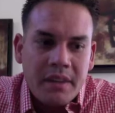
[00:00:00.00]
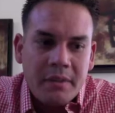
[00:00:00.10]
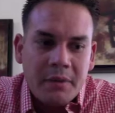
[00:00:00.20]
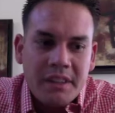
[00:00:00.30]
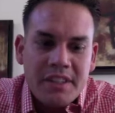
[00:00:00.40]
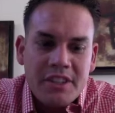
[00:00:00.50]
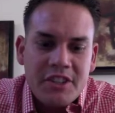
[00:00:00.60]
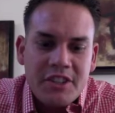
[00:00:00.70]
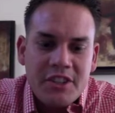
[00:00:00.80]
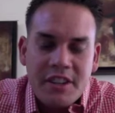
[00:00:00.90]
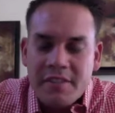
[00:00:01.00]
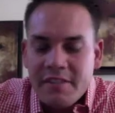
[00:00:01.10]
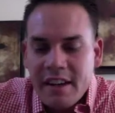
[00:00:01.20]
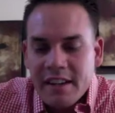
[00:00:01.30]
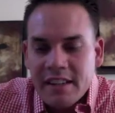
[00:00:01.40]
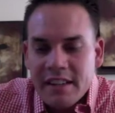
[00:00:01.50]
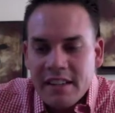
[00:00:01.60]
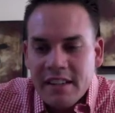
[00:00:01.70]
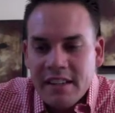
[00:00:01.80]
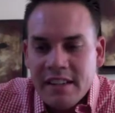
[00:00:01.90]
which Jeff Van
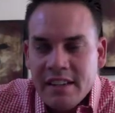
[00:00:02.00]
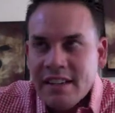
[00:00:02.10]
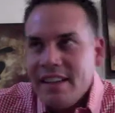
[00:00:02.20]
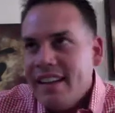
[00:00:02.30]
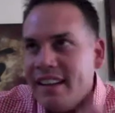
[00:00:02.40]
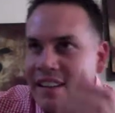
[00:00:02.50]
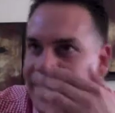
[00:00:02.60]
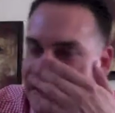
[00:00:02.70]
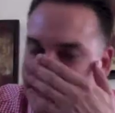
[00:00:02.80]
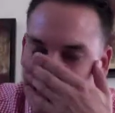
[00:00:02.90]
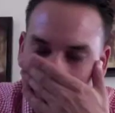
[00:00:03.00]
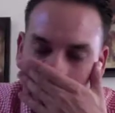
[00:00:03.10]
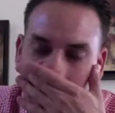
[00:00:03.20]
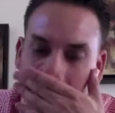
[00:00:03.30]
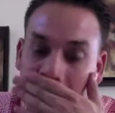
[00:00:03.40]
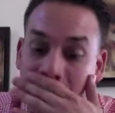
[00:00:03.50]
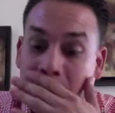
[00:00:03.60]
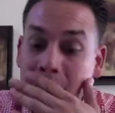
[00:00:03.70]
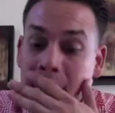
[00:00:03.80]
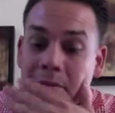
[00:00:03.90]
Gundy and
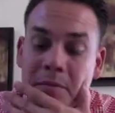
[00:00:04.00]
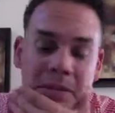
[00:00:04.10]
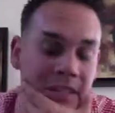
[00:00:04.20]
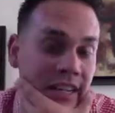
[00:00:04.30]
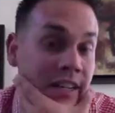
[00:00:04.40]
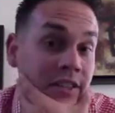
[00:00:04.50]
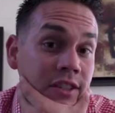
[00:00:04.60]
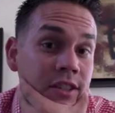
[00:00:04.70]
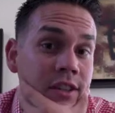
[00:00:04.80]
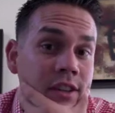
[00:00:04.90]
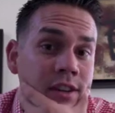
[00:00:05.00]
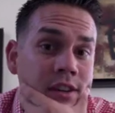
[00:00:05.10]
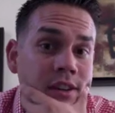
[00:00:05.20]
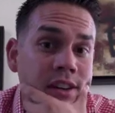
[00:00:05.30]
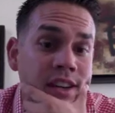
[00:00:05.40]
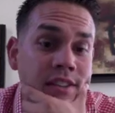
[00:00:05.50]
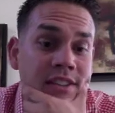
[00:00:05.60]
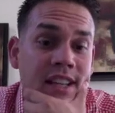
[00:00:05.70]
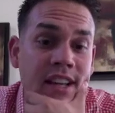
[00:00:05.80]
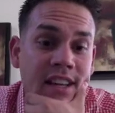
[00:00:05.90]
another sports announcer
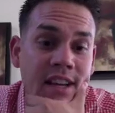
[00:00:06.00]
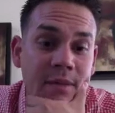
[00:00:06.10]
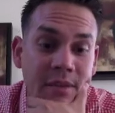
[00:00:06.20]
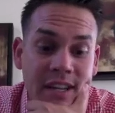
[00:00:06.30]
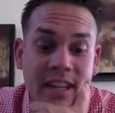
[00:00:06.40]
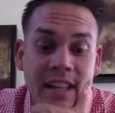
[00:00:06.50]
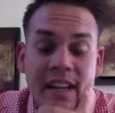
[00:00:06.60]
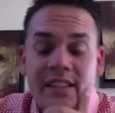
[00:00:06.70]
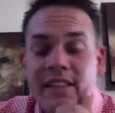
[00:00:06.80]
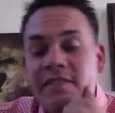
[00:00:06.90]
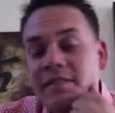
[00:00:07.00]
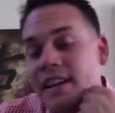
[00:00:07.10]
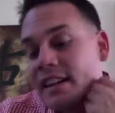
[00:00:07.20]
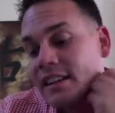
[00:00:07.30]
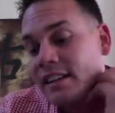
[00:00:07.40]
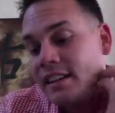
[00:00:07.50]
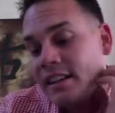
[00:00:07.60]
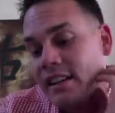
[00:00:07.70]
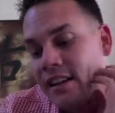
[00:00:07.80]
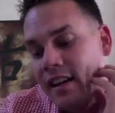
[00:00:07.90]
announced that game, which I like Jeff Van
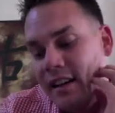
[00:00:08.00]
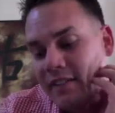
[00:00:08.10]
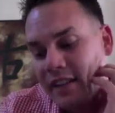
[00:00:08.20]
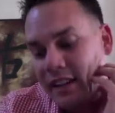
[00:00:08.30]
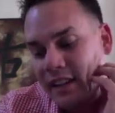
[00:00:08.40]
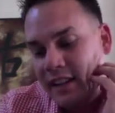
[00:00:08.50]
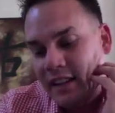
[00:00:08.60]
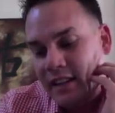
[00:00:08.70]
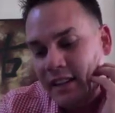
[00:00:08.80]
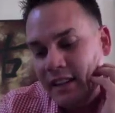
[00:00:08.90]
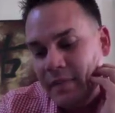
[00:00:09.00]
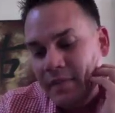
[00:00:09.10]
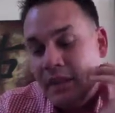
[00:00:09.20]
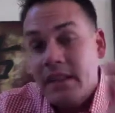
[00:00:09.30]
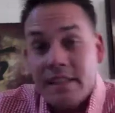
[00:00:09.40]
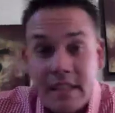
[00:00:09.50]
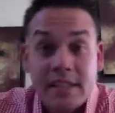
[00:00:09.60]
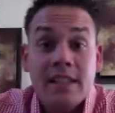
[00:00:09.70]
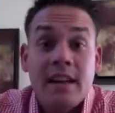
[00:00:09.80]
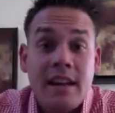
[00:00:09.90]
Gundy. I feel like he says
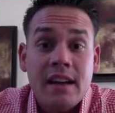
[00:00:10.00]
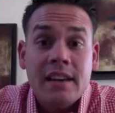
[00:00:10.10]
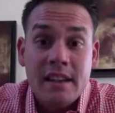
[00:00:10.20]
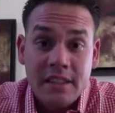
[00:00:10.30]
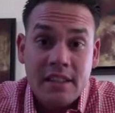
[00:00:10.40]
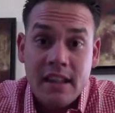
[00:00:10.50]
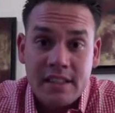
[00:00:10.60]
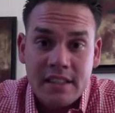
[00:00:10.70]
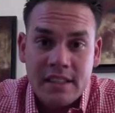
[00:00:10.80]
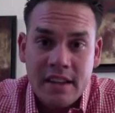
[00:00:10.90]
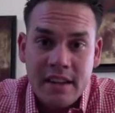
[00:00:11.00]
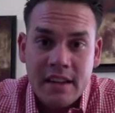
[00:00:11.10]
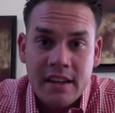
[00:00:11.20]
a lot, he has a lot to say,